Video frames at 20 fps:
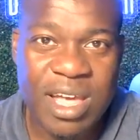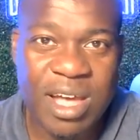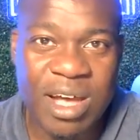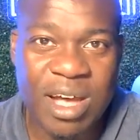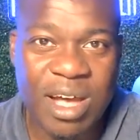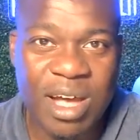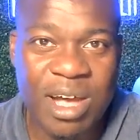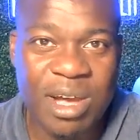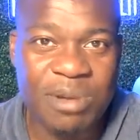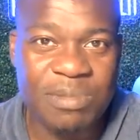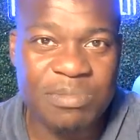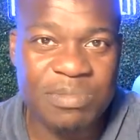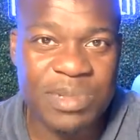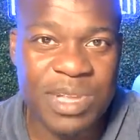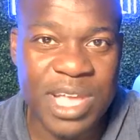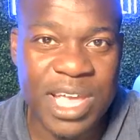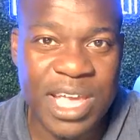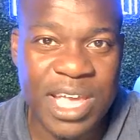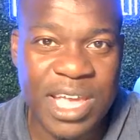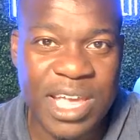
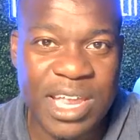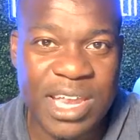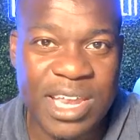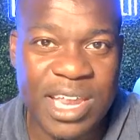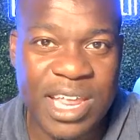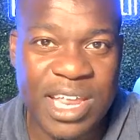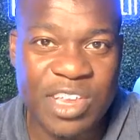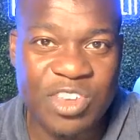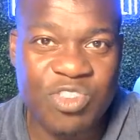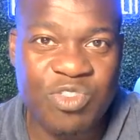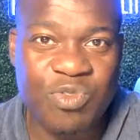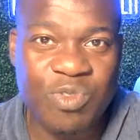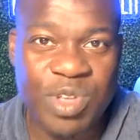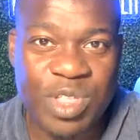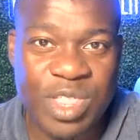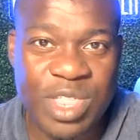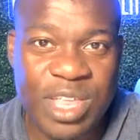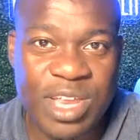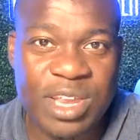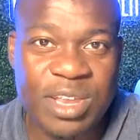And it's
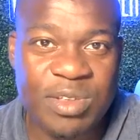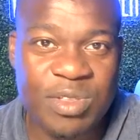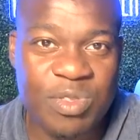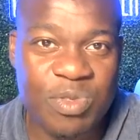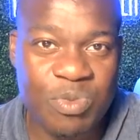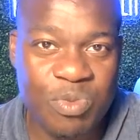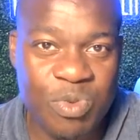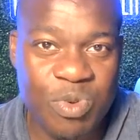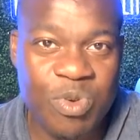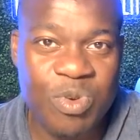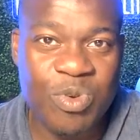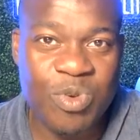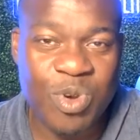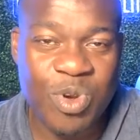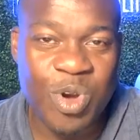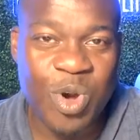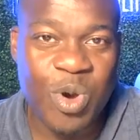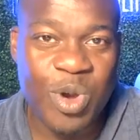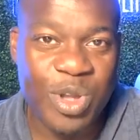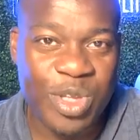strengthened through
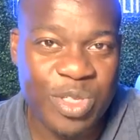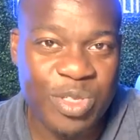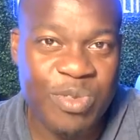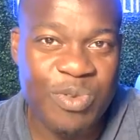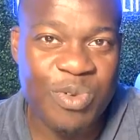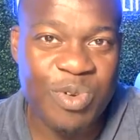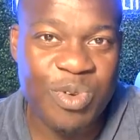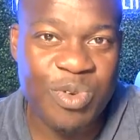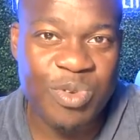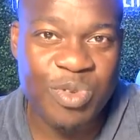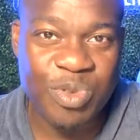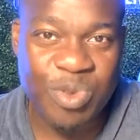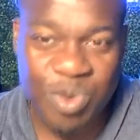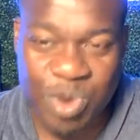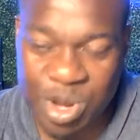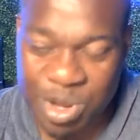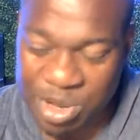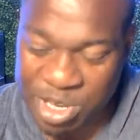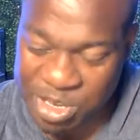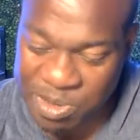going
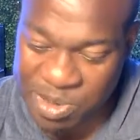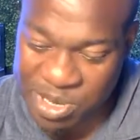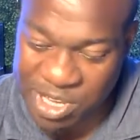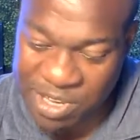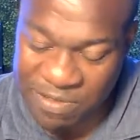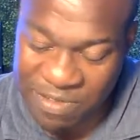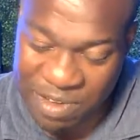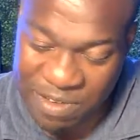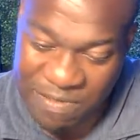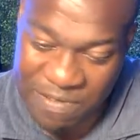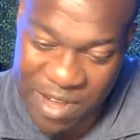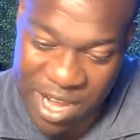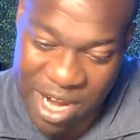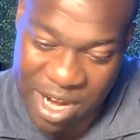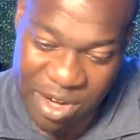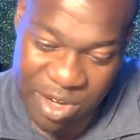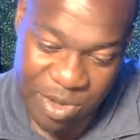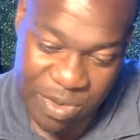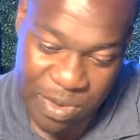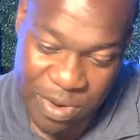through the specific
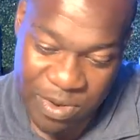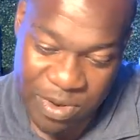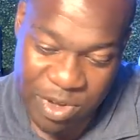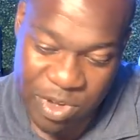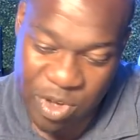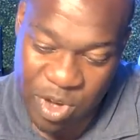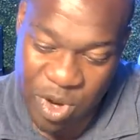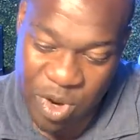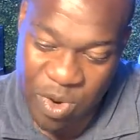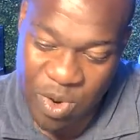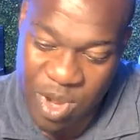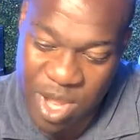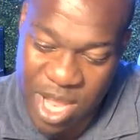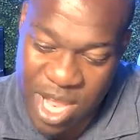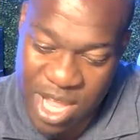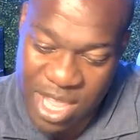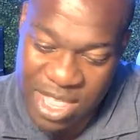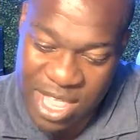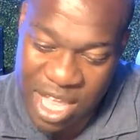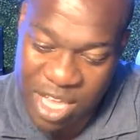fires. So
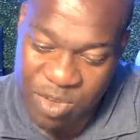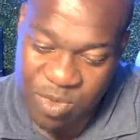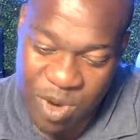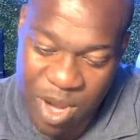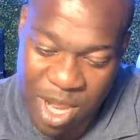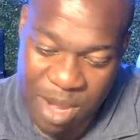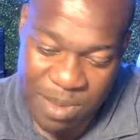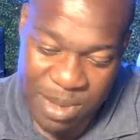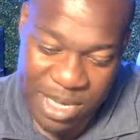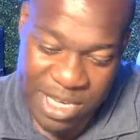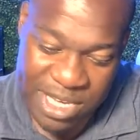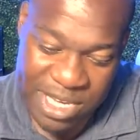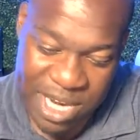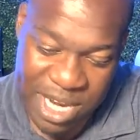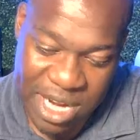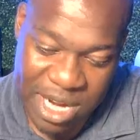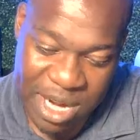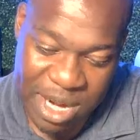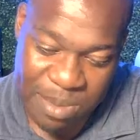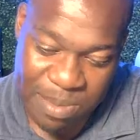that's why I'm
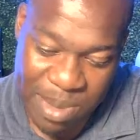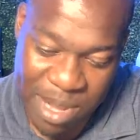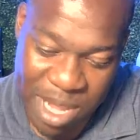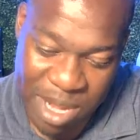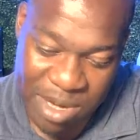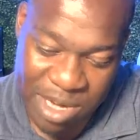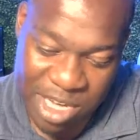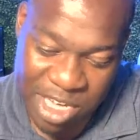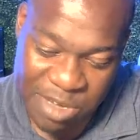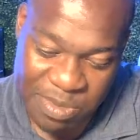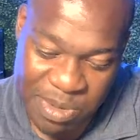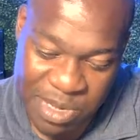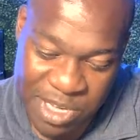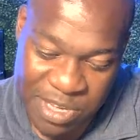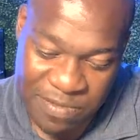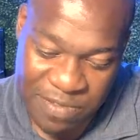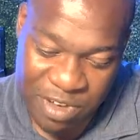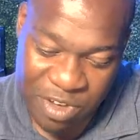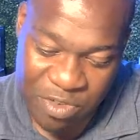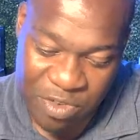excited about this
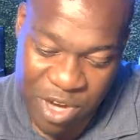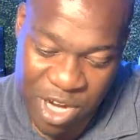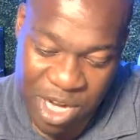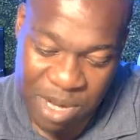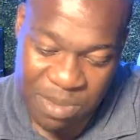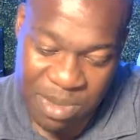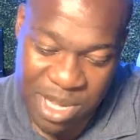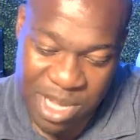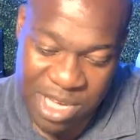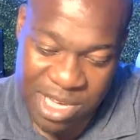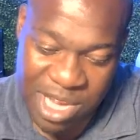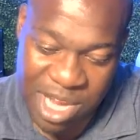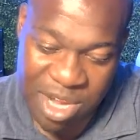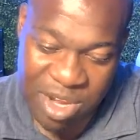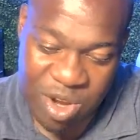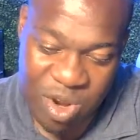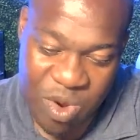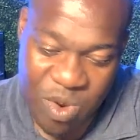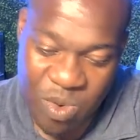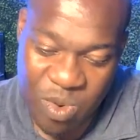specific training, because I
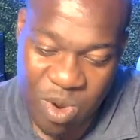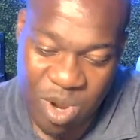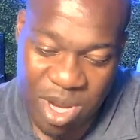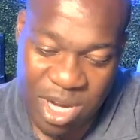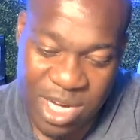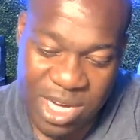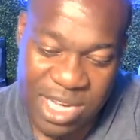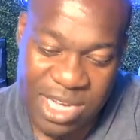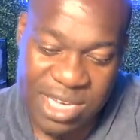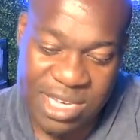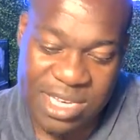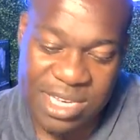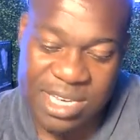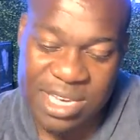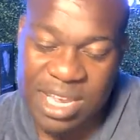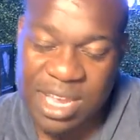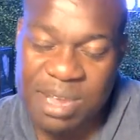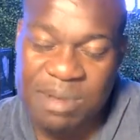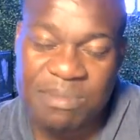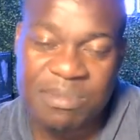don't want these
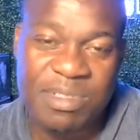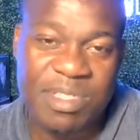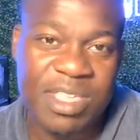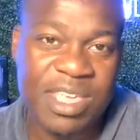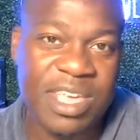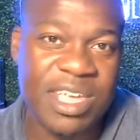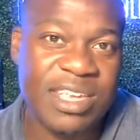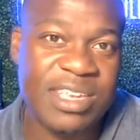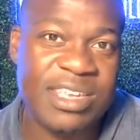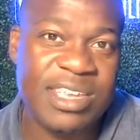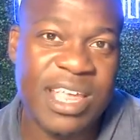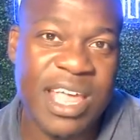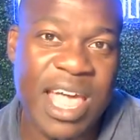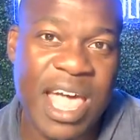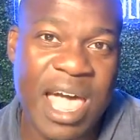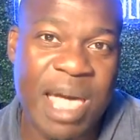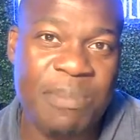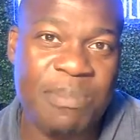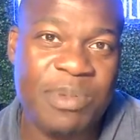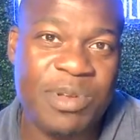same things to
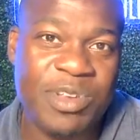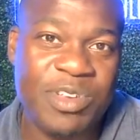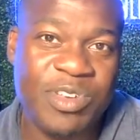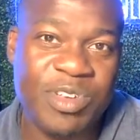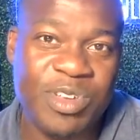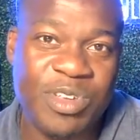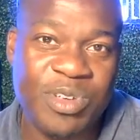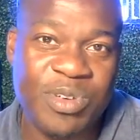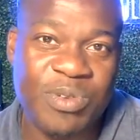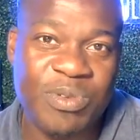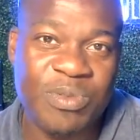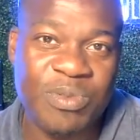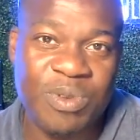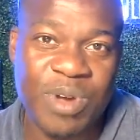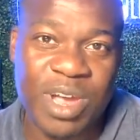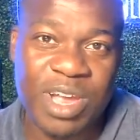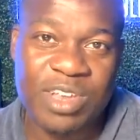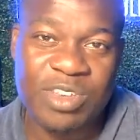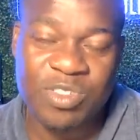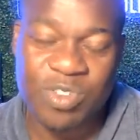happen to you,
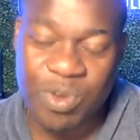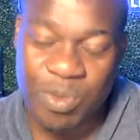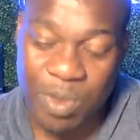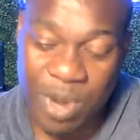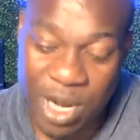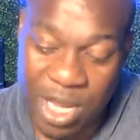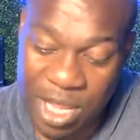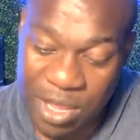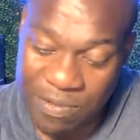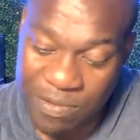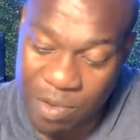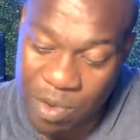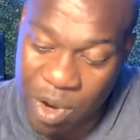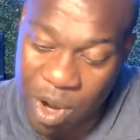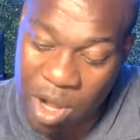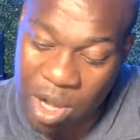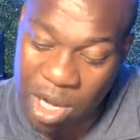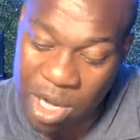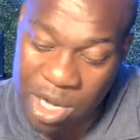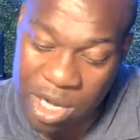right? So I'm going to give you
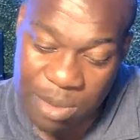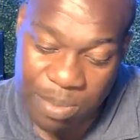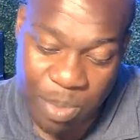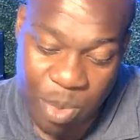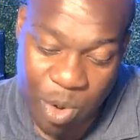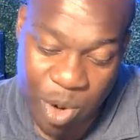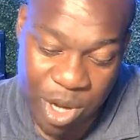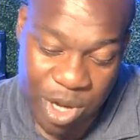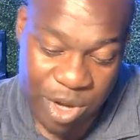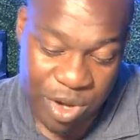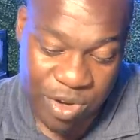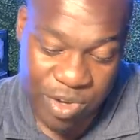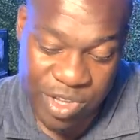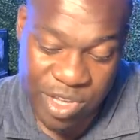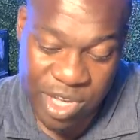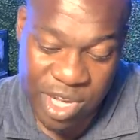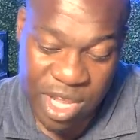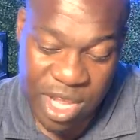all of the pointers